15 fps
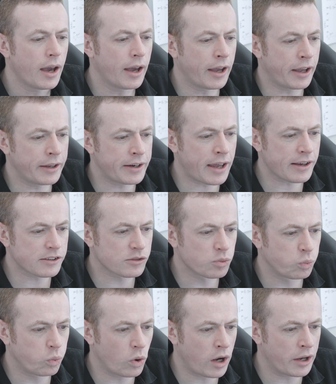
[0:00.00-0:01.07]
Uh, next
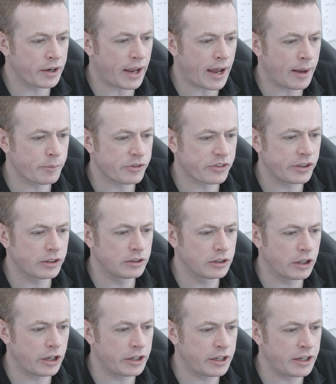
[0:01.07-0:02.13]
one, I'm still
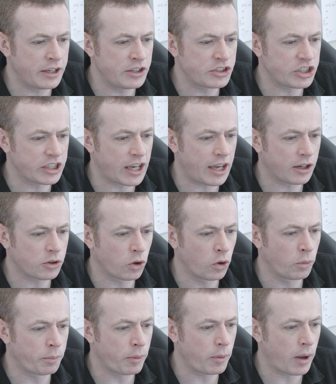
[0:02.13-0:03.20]
learning in
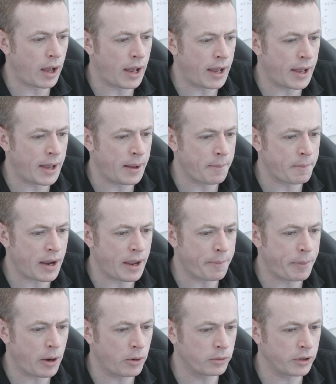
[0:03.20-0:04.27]
Jigeiko, but uh, my
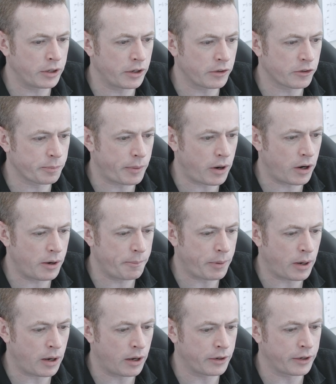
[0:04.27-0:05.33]
opponent and sparring
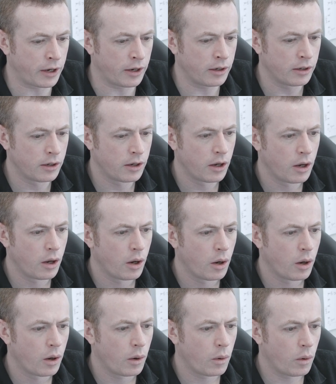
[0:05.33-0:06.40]
partner
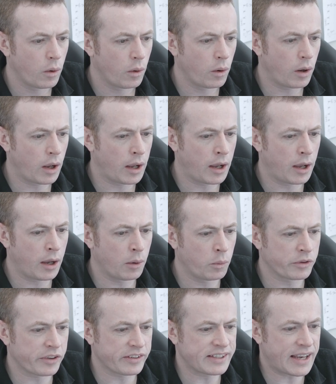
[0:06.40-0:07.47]
uh,
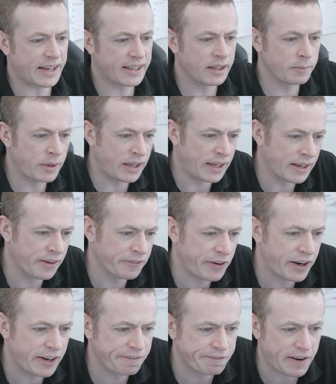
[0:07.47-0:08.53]
was attacking me in a
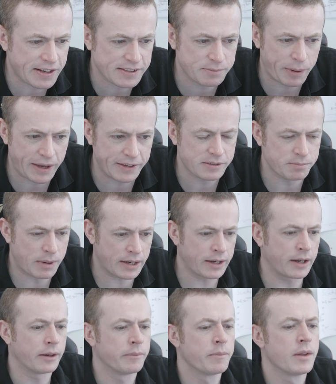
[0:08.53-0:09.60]
very fast-paced
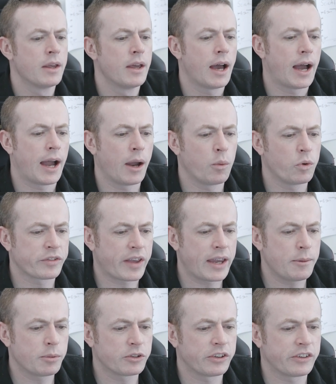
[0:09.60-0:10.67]
manner. I was
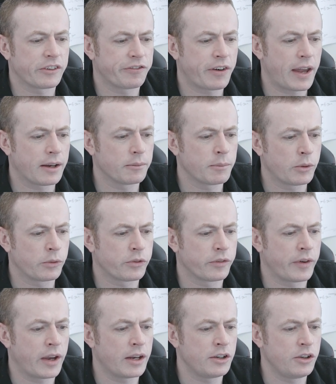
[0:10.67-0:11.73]
able to deflect most of
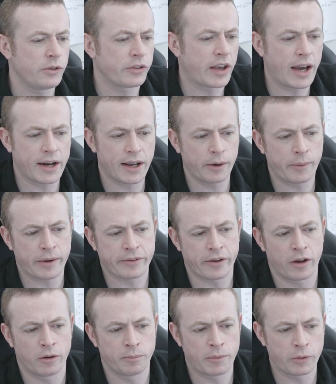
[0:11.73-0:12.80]
it and use Haraiwaza
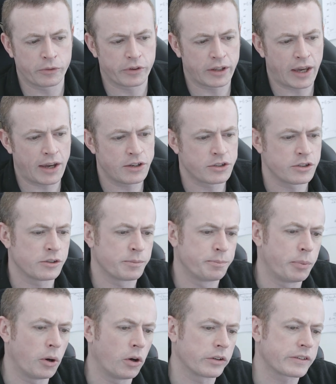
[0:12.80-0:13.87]
on most occasions,
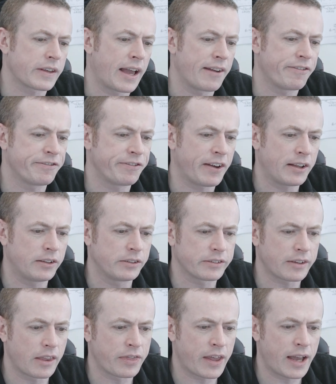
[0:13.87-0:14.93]
but I felt
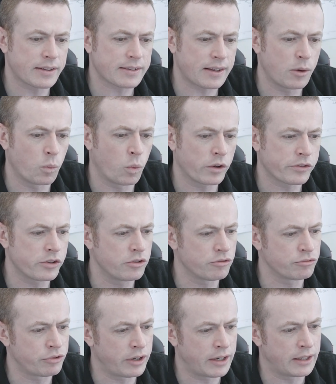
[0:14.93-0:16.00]
that it wasn't
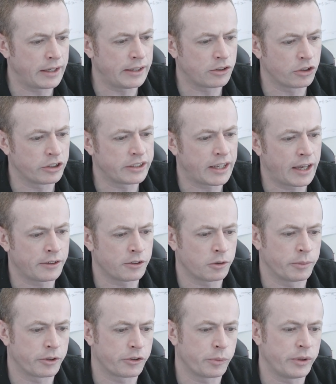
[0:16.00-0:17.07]
really good kendo
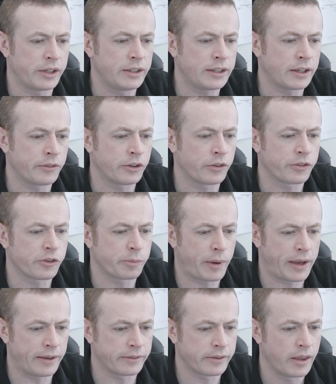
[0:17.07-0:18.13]
because we didn't give enough
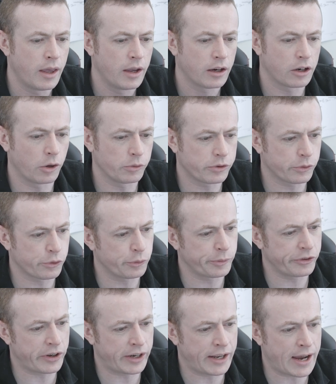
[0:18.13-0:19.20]
space, close to
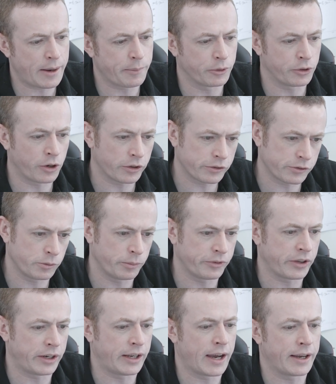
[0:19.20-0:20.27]
Tsubazeriai but not
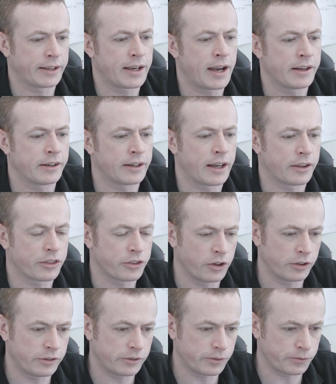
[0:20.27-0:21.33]
Tsubazeriai, kind of like
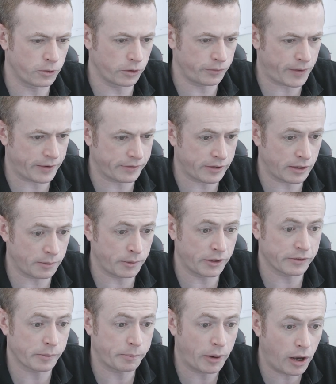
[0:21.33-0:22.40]
thirty to forty-five
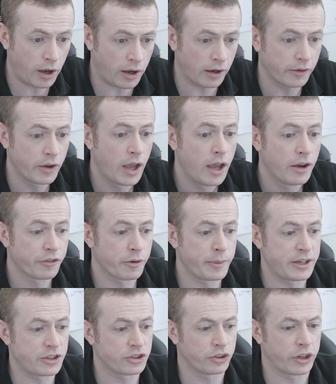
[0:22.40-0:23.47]
centimeters apart from
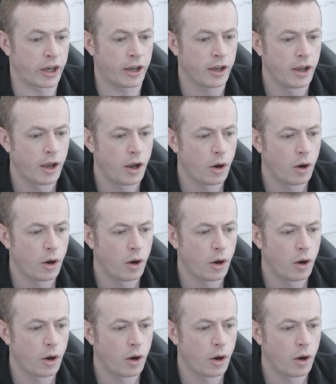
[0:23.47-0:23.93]
each other,